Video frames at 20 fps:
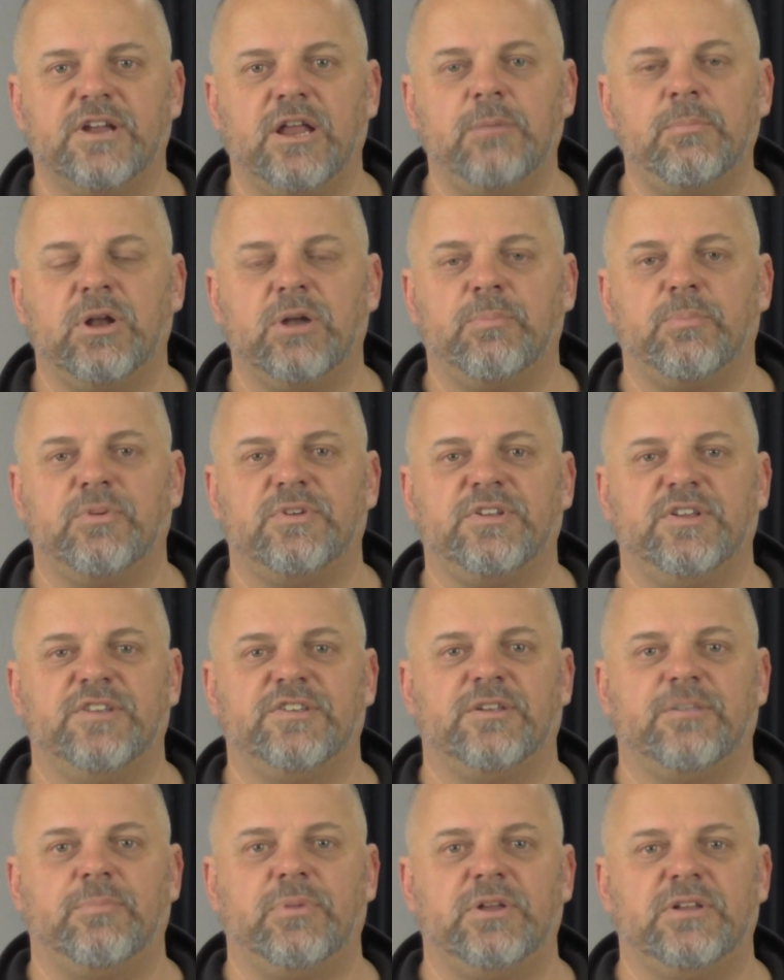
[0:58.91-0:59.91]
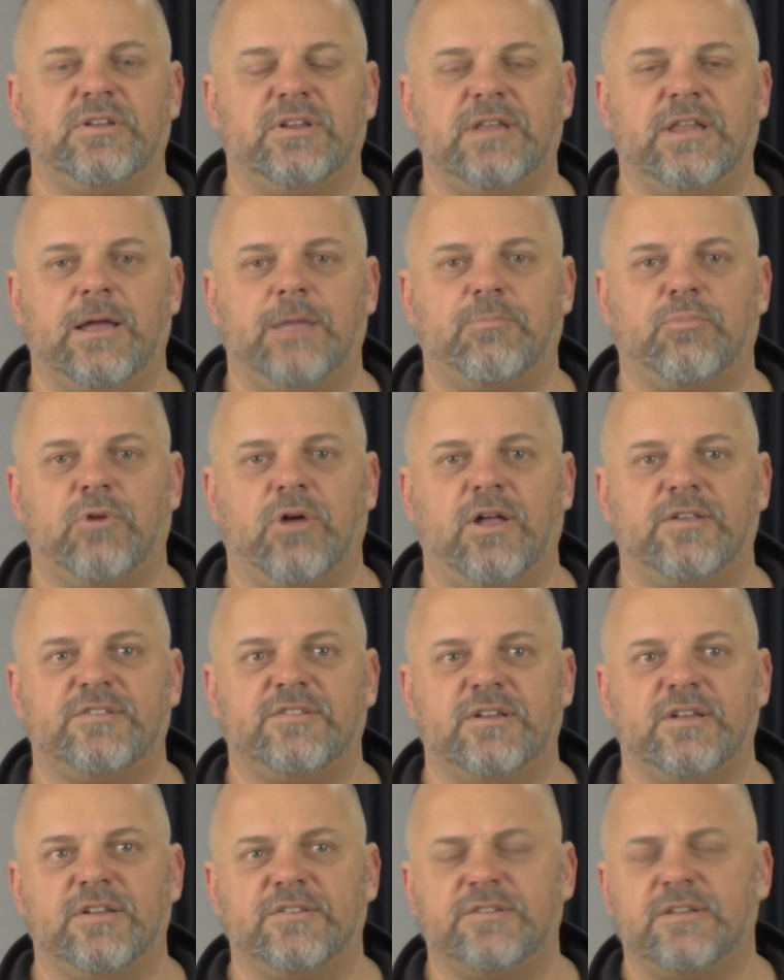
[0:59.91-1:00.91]
And I've been a participant in that
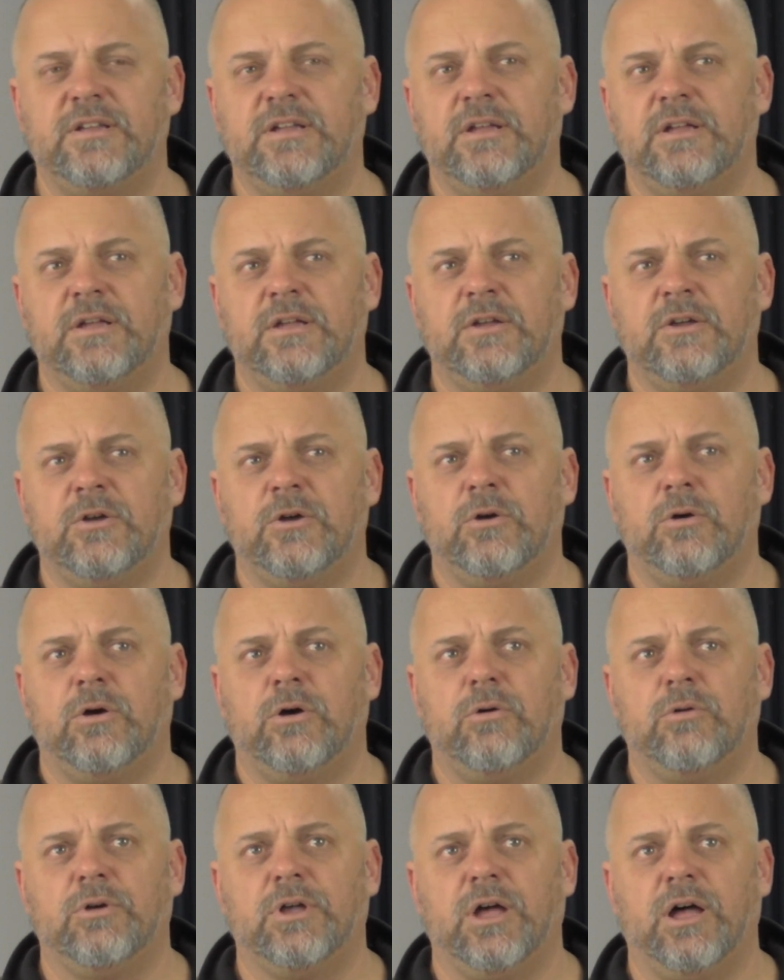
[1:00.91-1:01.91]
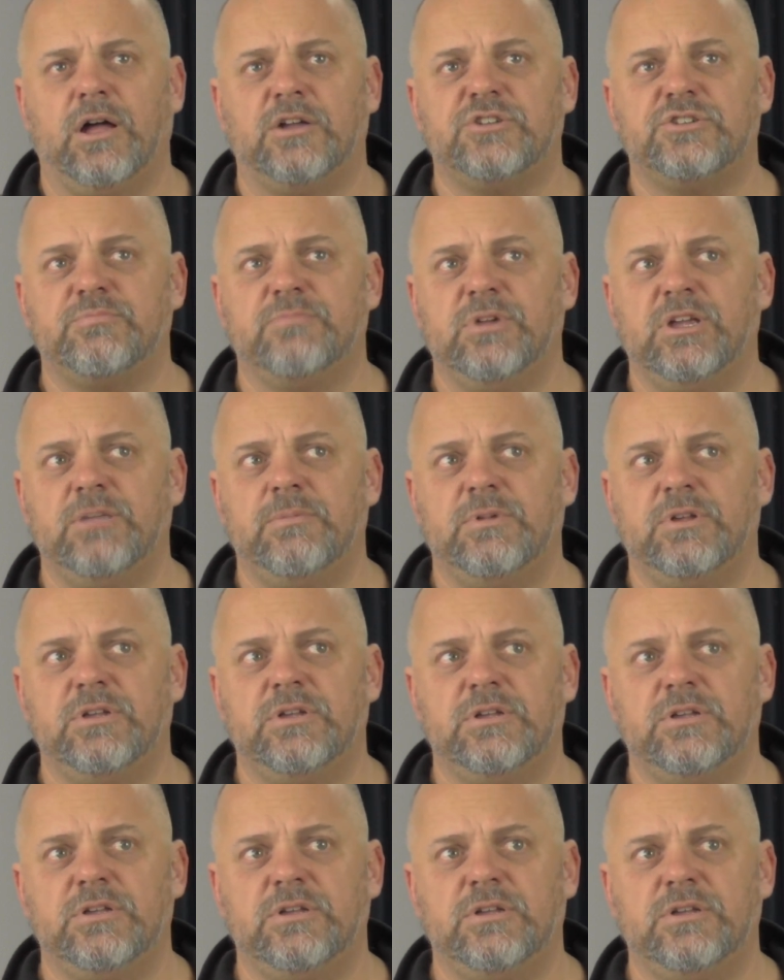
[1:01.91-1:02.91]
process, oh gosh,
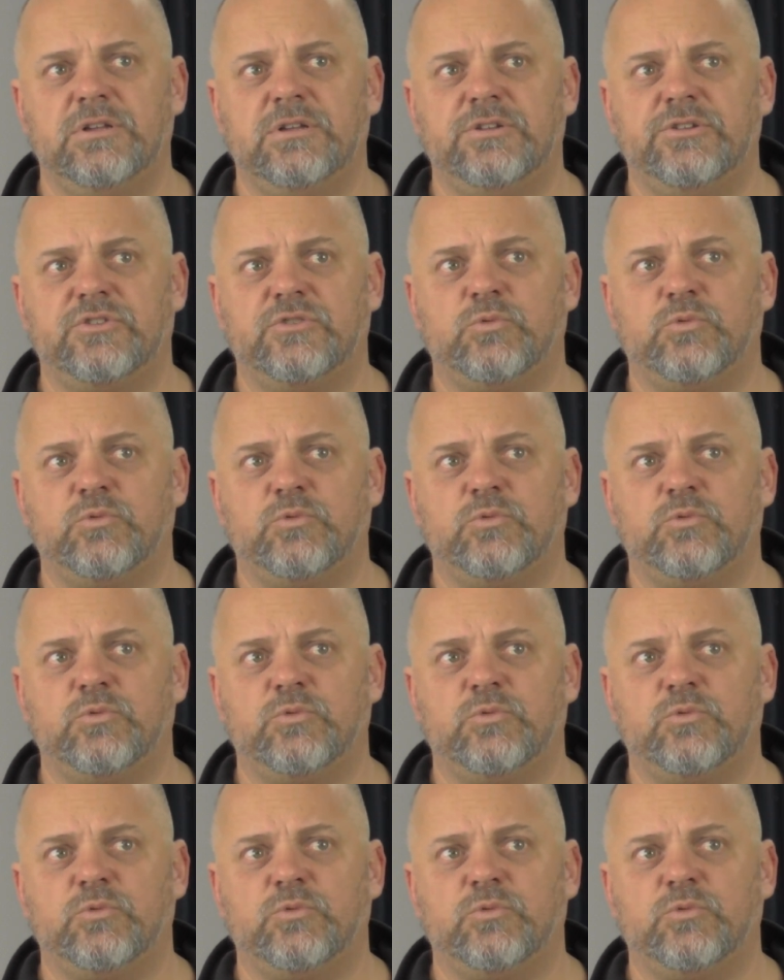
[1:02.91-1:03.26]
maybe